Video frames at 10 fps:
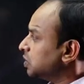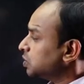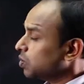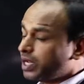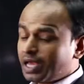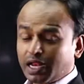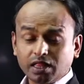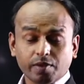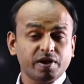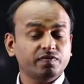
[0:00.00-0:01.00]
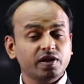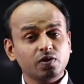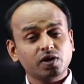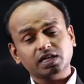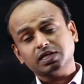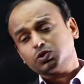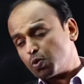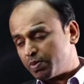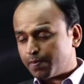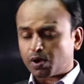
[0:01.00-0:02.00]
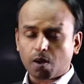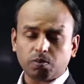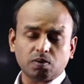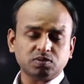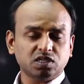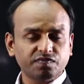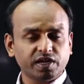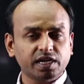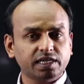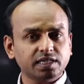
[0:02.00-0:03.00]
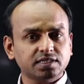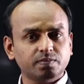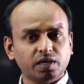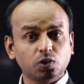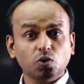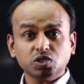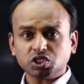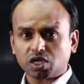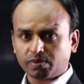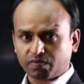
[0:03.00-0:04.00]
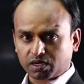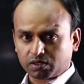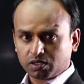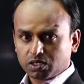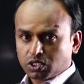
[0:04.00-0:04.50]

So dear, in the between you will get the so many problems, difficulties, but don't stop the work.